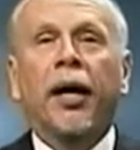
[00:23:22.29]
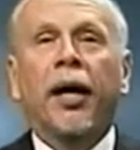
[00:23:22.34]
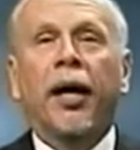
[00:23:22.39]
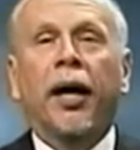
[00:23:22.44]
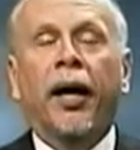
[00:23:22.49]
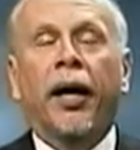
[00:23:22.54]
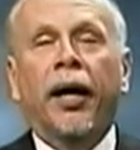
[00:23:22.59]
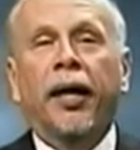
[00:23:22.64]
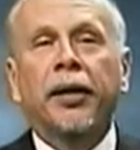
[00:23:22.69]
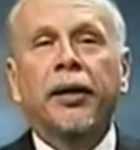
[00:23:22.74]

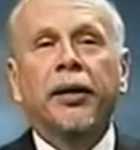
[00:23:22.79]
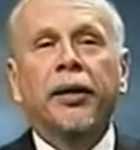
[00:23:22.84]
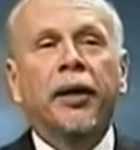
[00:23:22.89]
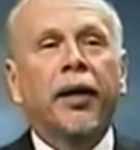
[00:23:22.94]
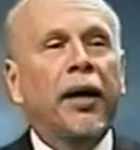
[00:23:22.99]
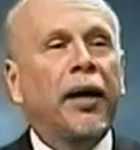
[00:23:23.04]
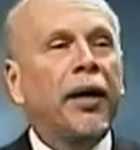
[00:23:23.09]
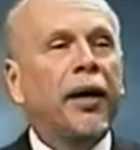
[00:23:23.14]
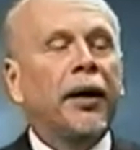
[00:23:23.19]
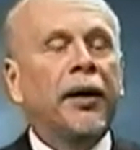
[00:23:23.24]
and
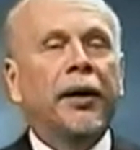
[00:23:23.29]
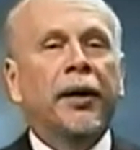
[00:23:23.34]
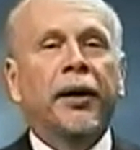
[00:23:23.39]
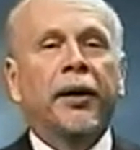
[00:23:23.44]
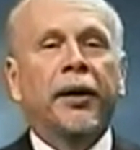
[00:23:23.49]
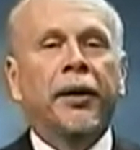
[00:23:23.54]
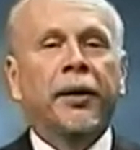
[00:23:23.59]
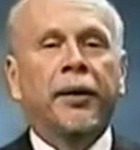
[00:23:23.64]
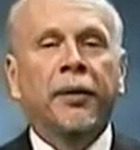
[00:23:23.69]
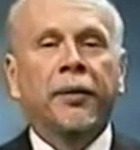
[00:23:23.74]

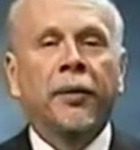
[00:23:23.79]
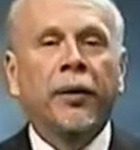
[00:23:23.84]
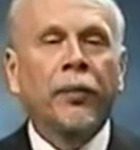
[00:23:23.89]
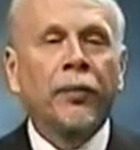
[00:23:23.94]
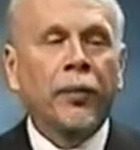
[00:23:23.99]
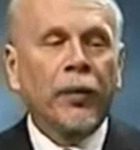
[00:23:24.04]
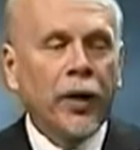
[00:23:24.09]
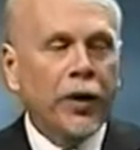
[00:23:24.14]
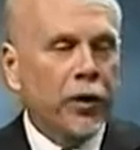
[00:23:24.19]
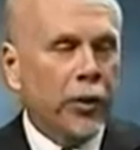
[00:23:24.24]

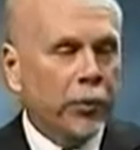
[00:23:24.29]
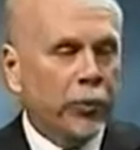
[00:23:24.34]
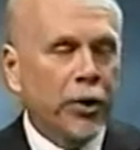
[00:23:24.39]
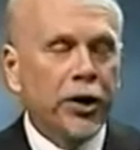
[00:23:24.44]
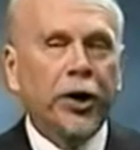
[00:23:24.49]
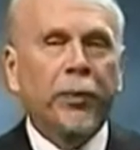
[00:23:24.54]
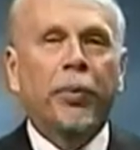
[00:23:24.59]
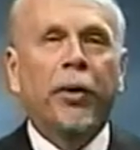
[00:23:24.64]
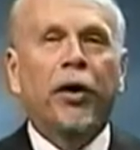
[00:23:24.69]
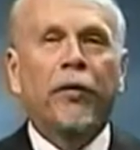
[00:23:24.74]
the
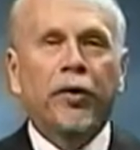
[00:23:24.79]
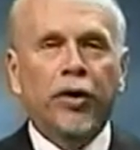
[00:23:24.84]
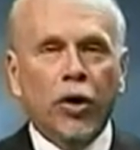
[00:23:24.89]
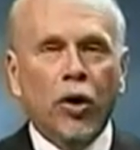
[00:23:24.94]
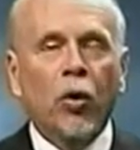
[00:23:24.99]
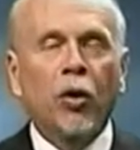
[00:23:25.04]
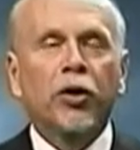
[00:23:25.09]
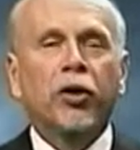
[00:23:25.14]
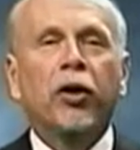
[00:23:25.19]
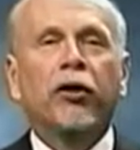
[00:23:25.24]
principal of the
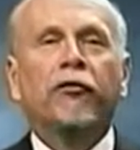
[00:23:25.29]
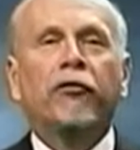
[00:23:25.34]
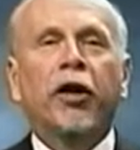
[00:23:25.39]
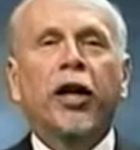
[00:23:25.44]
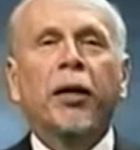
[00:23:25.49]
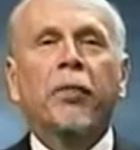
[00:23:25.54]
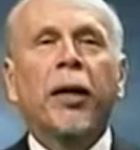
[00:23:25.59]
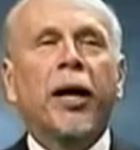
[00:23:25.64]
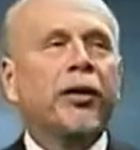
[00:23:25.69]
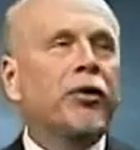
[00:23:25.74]
school, a good friend
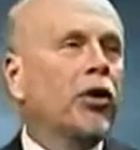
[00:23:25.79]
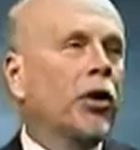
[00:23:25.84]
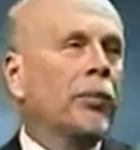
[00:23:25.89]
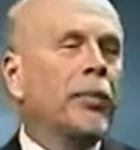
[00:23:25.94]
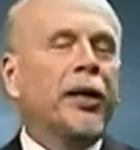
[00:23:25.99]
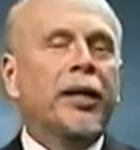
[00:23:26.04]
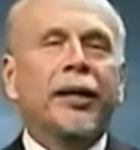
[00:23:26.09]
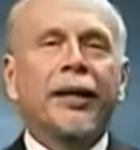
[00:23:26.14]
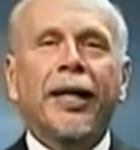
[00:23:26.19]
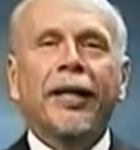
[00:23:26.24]
of mine, took me
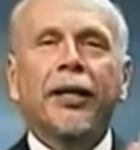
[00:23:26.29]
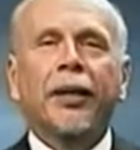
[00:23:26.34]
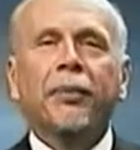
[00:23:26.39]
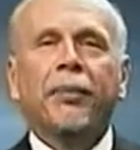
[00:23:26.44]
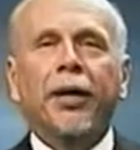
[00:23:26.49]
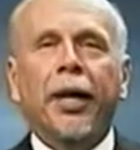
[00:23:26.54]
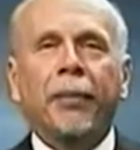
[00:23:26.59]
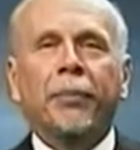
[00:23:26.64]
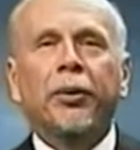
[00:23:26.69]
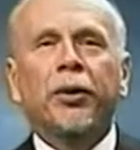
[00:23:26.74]
to see some
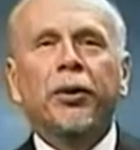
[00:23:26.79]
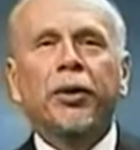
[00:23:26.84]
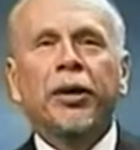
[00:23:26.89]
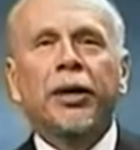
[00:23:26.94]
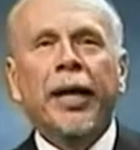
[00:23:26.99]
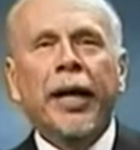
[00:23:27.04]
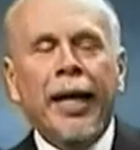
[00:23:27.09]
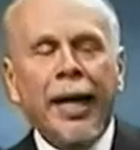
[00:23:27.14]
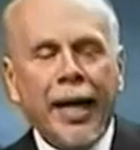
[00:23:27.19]
temples.